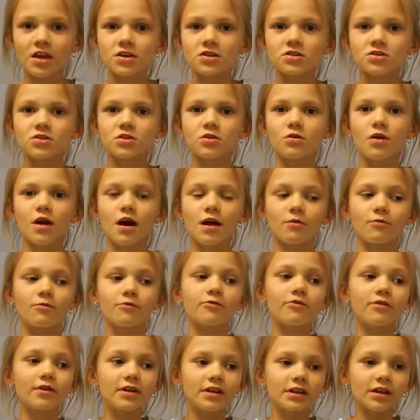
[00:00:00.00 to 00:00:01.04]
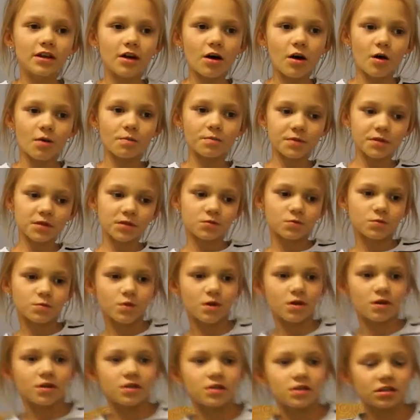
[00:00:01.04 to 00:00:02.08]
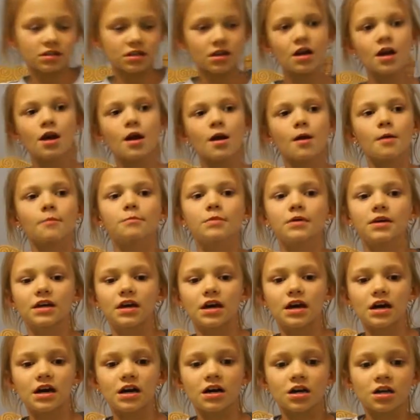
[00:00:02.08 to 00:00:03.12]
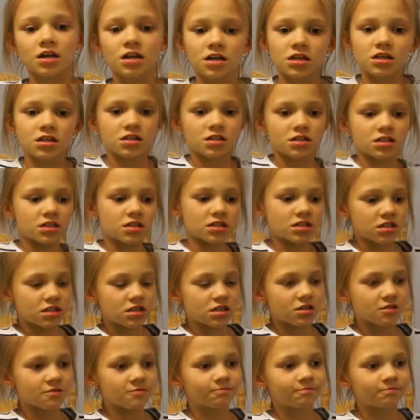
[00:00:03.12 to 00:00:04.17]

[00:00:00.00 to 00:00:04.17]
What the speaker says: So I really hope this works because